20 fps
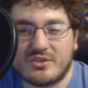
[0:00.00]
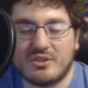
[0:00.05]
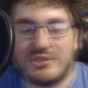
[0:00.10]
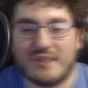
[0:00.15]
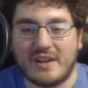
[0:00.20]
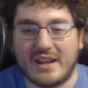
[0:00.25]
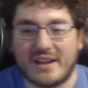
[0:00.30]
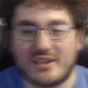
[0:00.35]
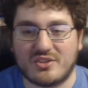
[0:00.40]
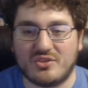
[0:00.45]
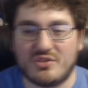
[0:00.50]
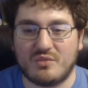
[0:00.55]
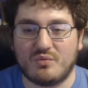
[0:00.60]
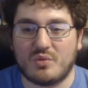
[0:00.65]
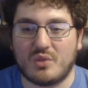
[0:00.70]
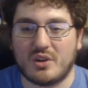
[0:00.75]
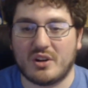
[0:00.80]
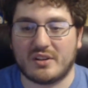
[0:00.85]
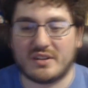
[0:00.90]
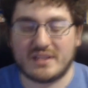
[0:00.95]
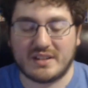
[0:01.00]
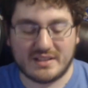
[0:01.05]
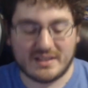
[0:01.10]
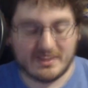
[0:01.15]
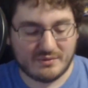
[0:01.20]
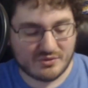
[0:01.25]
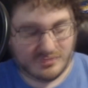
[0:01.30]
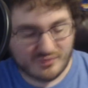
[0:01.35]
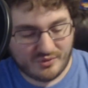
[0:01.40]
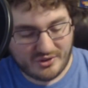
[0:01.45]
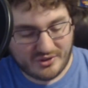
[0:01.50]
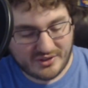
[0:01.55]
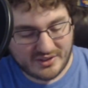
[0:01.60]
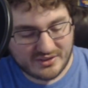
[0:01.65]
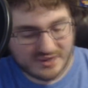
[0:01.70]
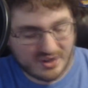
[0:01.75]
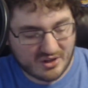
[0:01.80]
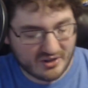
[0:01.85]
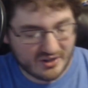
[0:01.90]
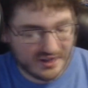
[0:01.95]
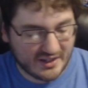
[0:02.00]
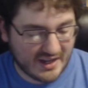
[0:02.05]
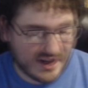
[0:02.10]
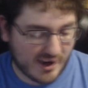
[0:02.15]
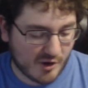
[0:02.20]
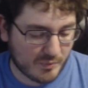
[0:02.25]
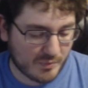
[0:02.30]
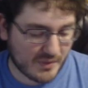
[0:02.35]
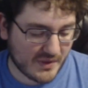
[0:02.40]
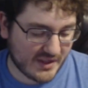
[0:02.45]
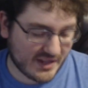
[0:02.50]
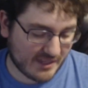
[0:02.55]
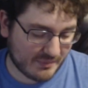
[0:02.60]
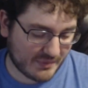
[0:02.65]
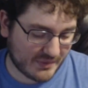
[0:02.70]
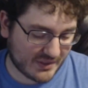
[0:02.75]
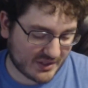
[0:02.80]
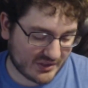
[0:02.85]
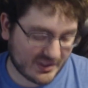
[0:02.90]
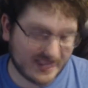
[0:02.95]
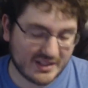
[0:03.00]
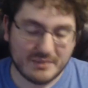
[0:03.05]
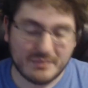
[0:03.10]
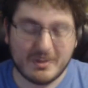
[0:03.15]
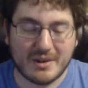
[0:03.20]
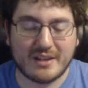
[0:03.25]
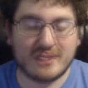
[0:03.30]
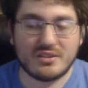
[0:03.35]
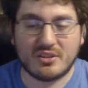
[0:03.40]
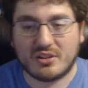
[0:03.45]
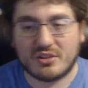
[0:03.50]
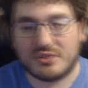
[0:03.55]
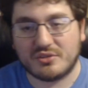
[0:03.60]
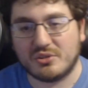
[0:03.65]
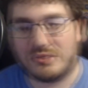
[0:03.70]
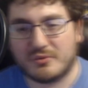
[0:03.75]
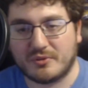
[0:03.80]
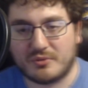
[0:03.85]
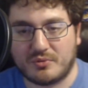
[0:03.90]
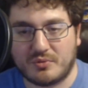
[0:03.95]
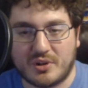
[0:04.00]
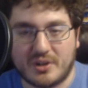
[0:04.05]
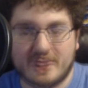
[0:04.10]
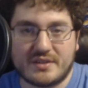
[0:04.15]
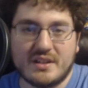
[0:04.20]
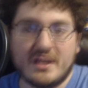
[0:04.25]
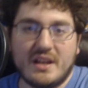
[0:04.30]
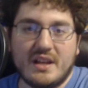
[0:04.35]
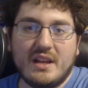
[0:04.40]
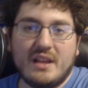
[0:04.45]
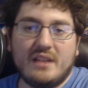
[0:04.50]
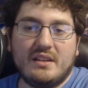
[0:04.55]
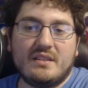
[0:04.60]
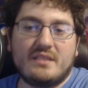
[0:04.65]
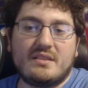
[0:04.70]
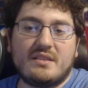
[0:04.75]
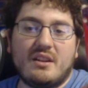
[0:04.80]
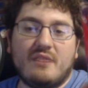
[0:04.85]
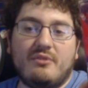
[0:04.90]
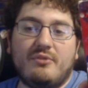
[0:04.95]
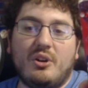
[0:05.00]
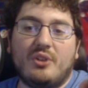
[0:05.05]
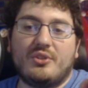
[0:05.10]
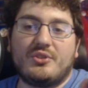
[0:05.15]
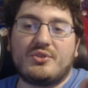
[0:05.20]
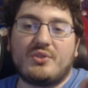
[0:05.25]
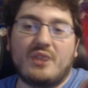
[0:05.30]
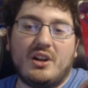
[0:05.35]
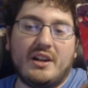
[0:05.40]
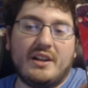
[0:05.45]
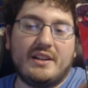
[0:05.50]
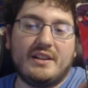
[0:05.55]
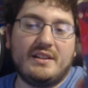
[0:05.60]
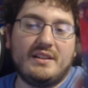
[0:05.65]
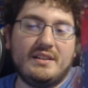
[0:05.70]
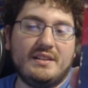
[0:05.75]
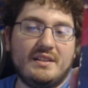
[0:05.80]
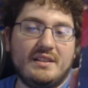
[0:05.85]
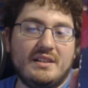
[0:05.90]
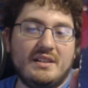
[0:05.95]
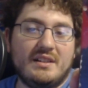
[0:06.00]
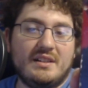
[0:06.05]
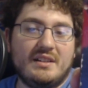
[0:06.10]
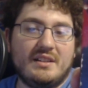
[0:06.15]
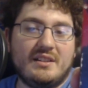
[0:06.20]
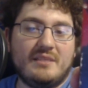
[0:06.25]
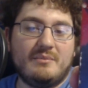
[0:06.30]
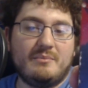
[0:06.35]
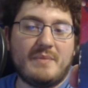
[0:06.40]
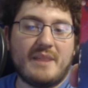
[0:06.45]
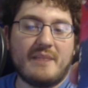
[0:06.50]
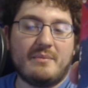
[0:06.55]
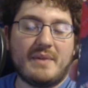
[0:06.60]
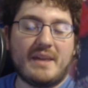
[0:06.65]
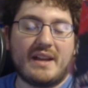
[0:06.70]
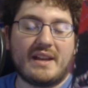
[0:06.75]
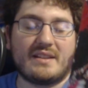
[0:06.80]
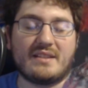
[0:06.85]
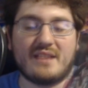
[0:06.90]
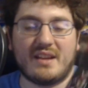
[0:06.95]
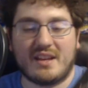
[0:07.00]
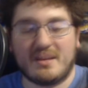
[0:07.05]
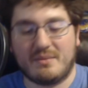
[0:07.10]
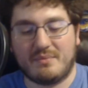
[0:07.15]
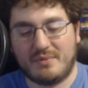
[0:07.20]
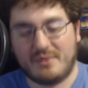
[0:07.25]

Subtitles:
if it actually works, because it was really dirty, and I opened it up and cleaned it, but I still don't know if it works. This is a Voltron Betamax tape.